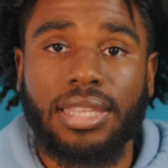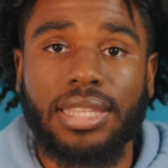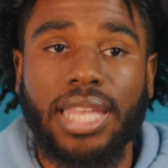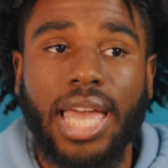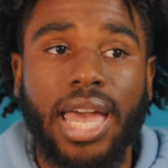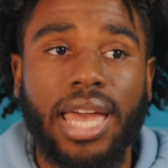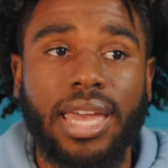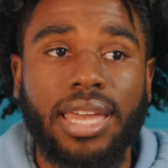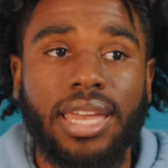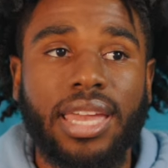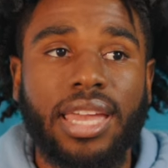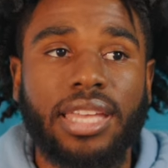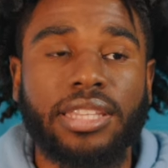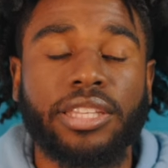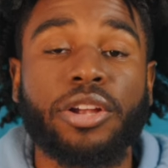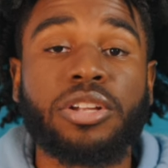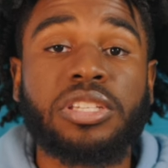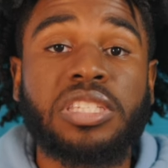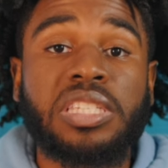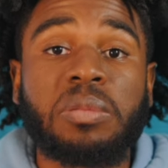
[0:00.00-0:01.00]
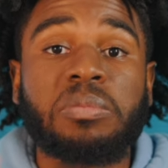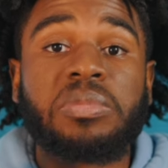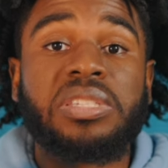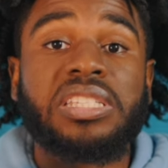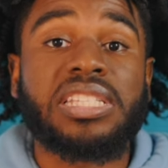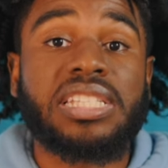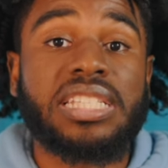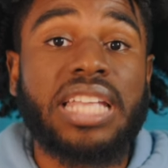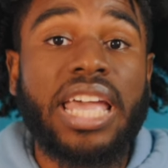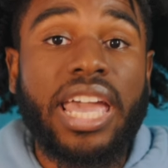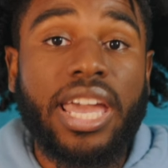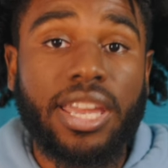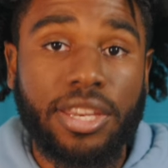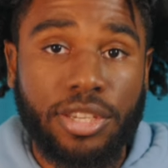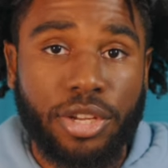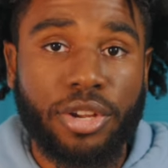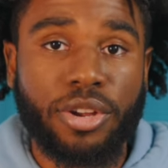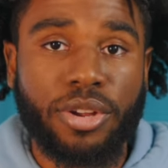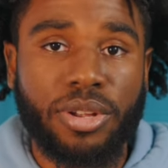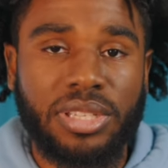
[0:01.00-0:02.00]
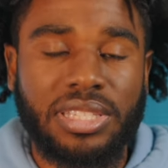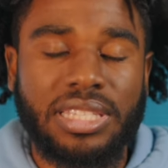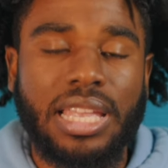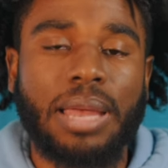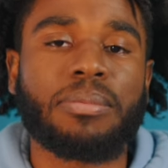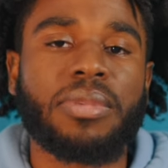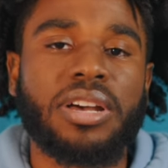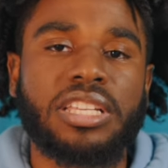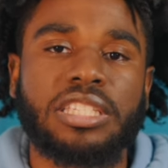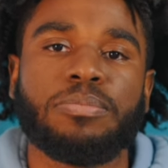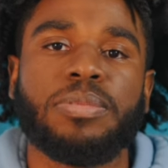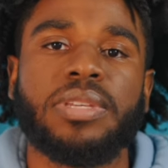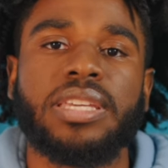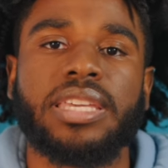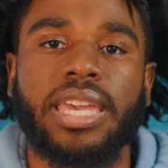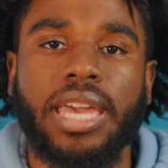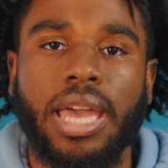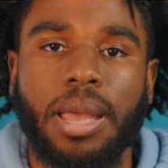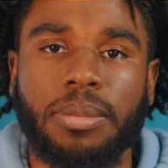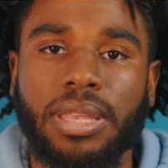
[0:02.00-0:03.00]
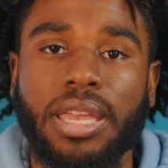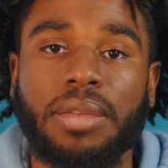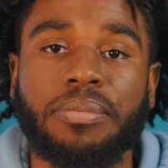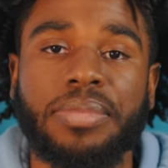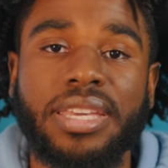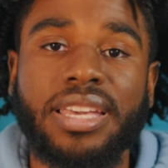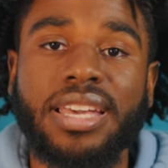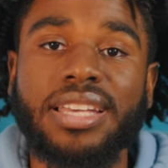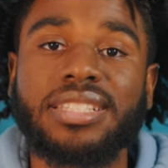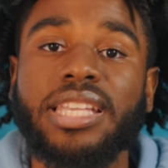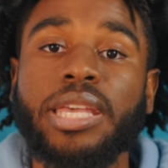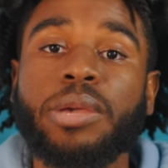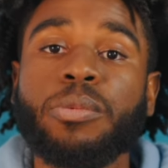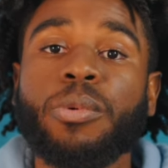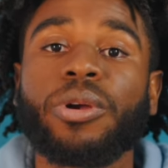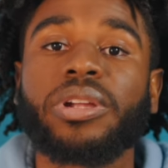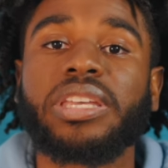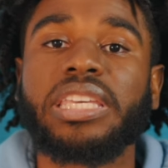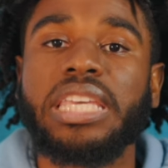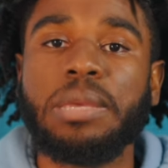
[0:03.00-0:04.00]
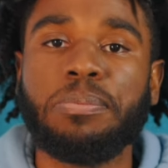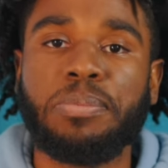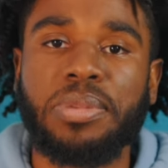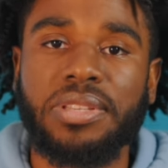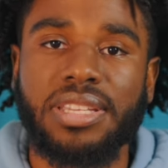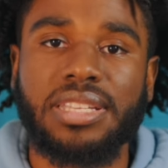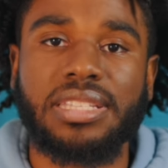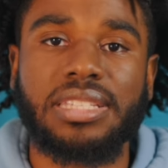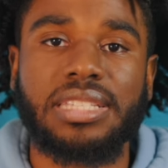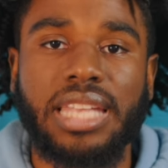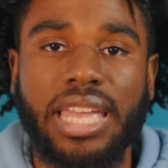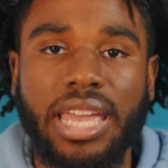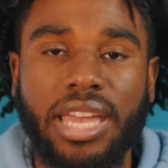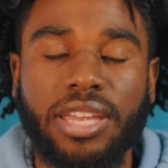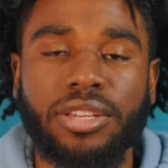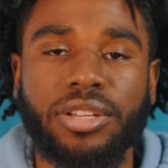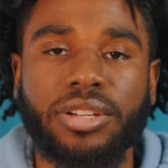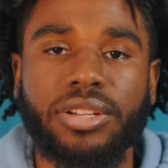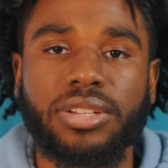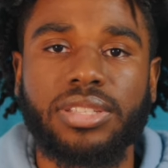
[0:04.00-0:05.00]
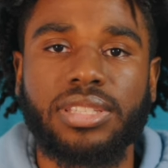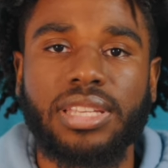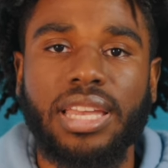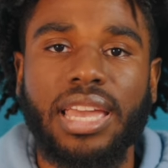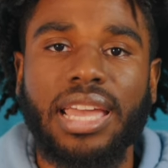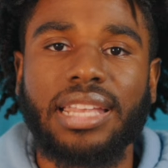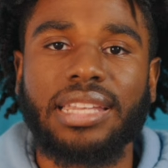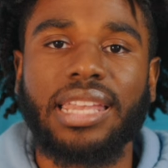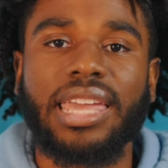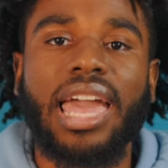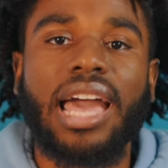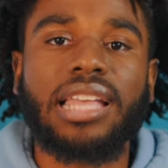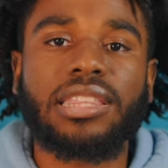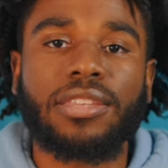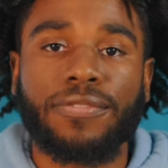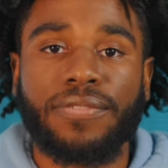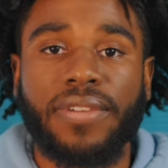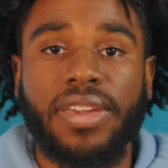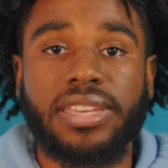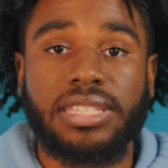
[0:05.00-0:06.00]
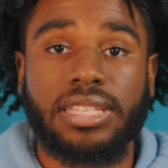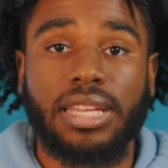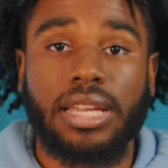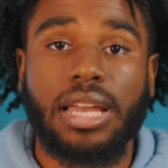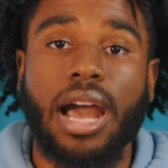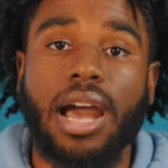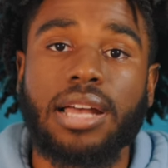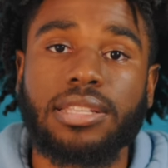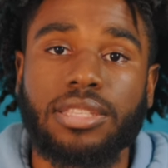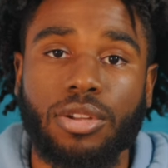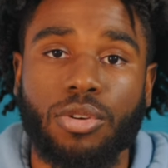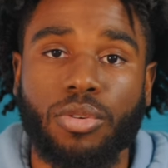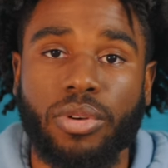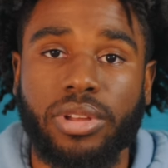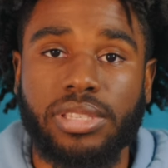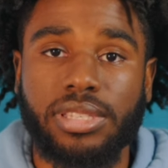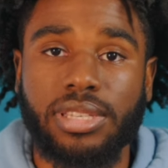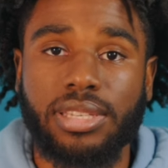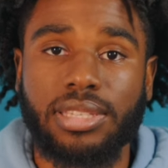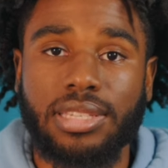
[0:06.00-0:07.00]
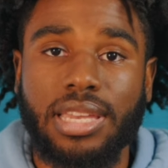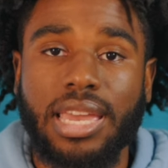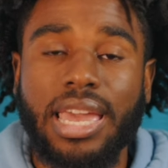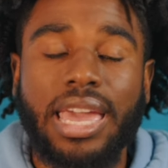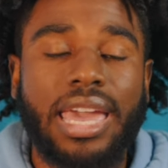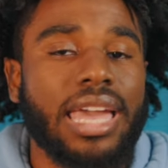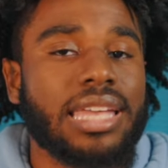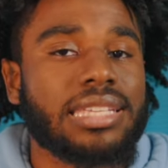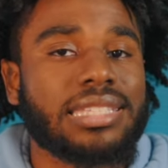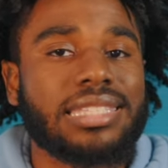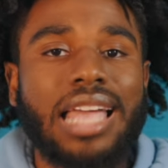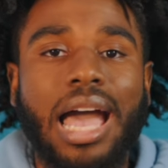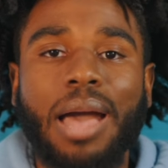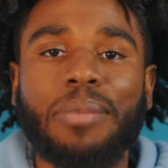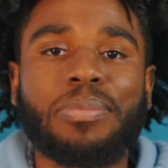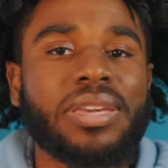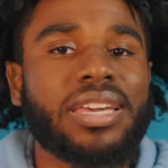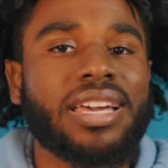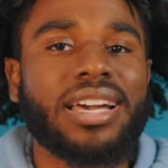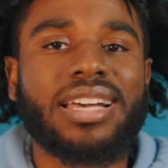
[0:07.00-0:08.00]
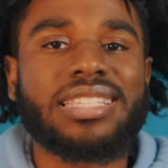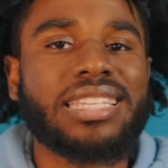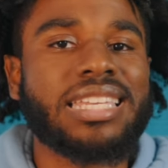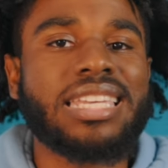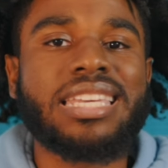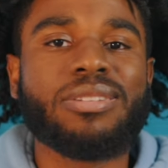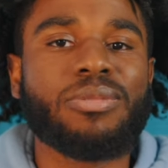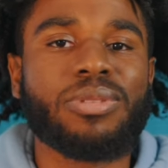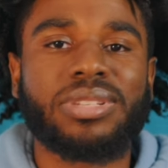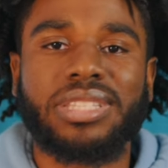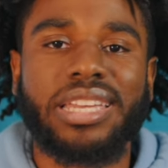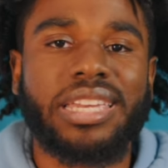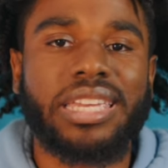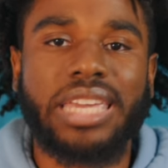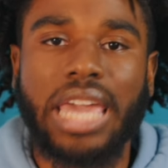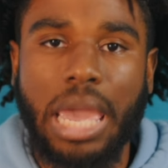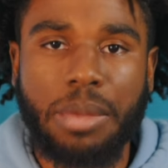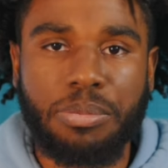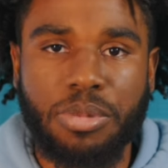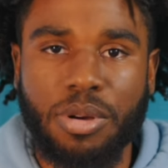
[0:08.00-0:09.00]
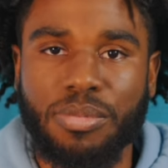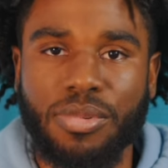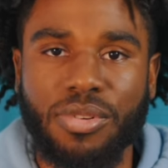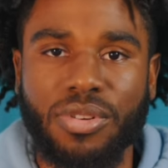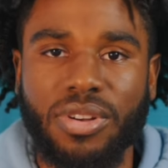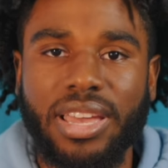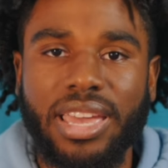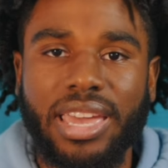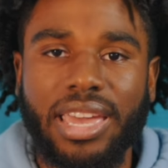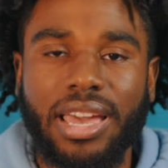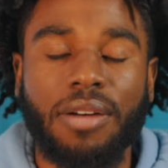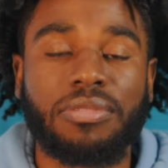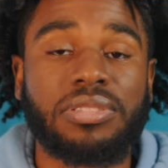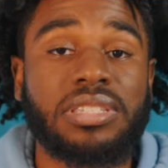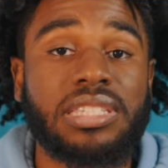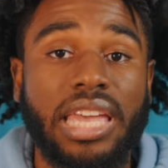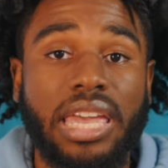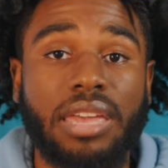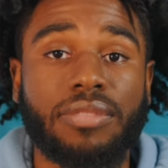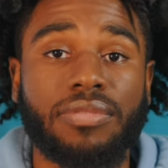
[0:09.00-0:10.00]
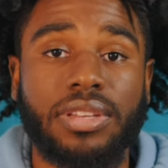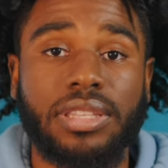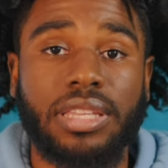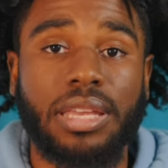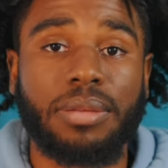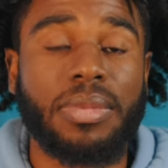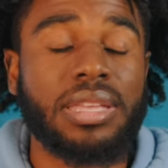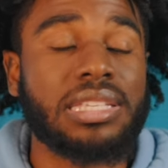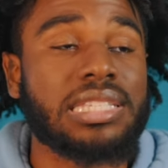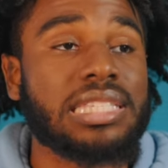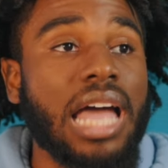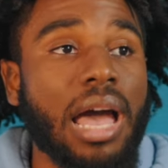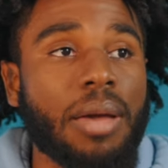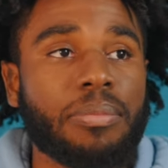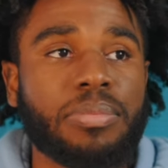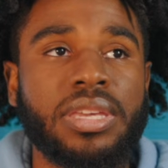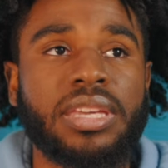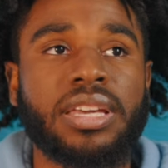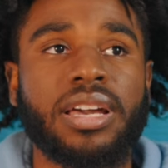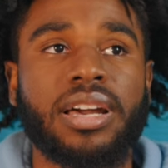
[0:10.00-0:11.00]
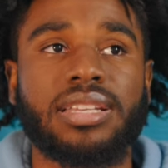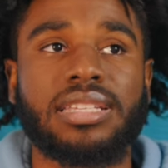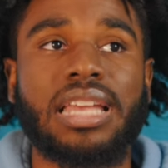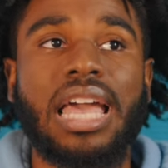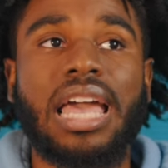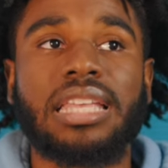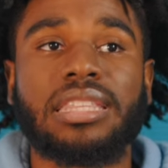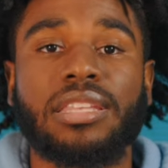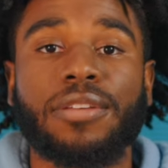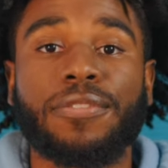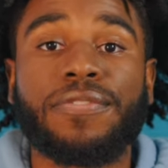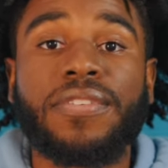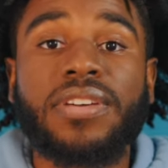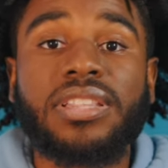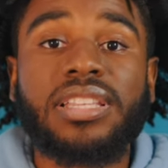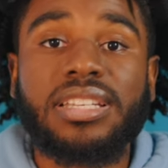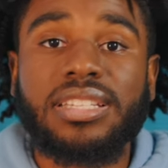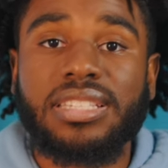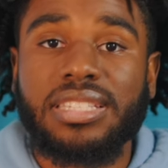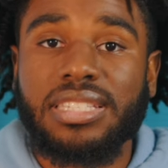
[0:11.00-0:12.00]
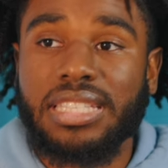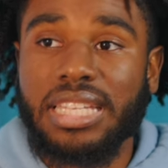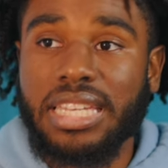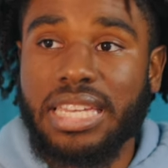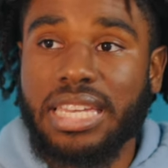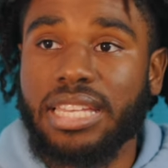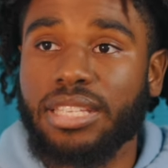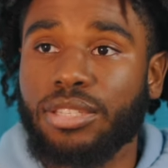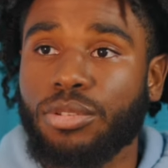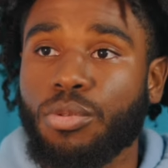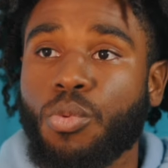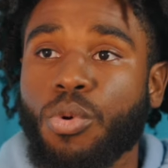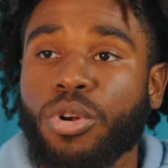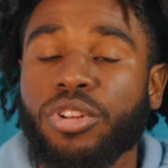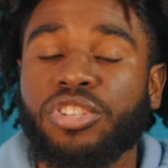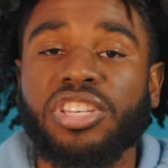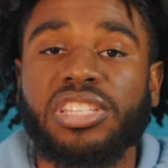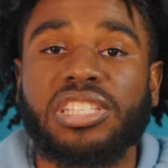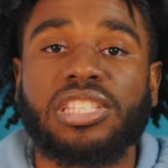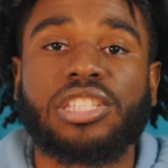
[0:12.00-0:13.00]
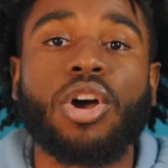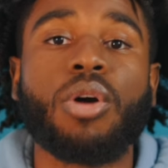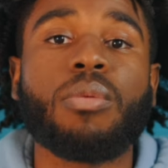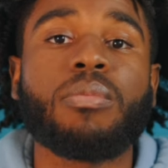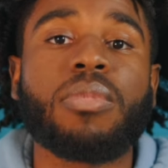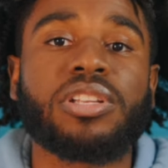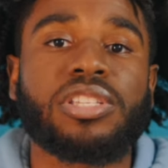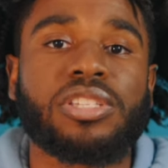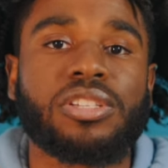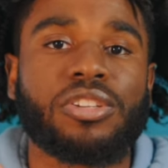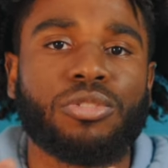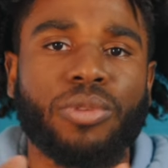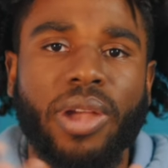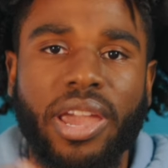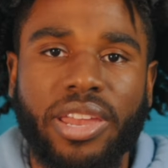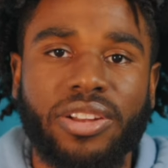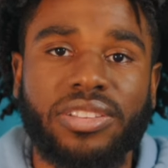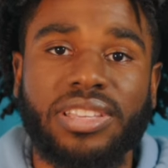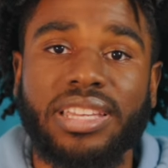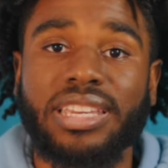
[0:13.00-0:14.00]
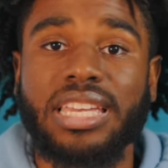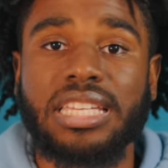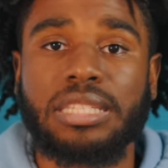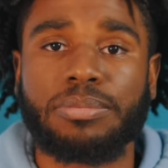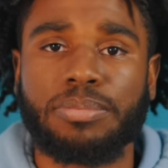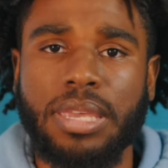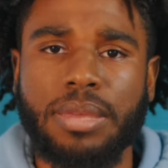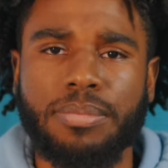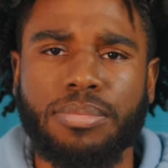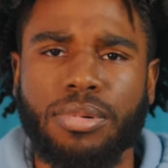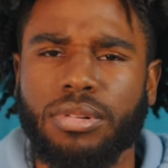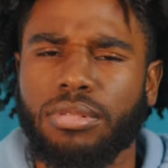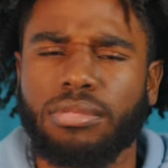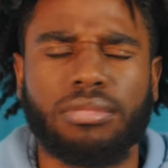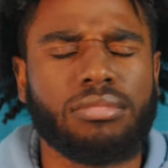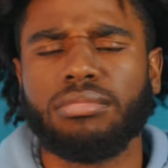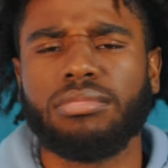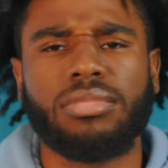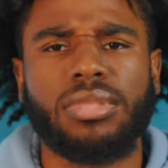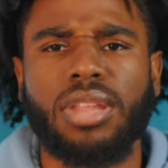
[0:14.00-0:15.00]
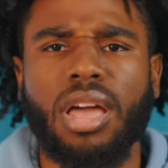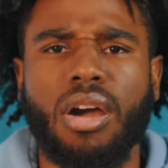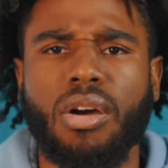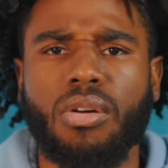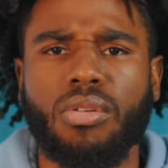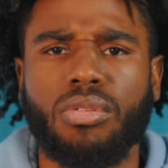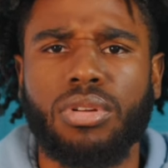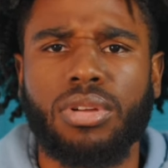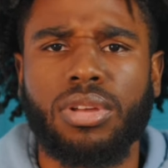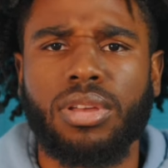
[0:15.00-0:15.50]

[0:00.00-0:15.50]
That there's some standards that must be kept. And because they weren't keeping the standards, they had to face the consequences. It's not because he was incapable of saving them. It's not because the Philistines were just so much greater than his people. No,